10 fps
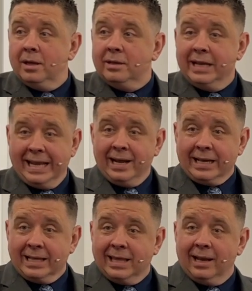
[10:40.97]
Did he not
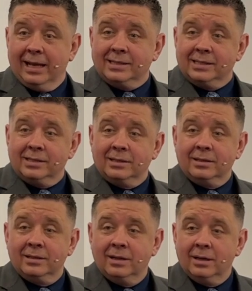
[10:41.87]
get that lesson?
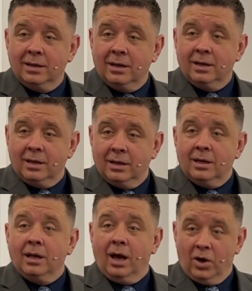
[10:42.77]

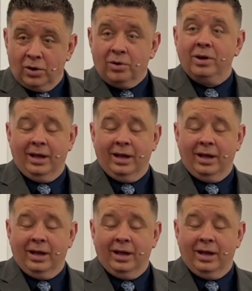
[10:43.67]
Oh,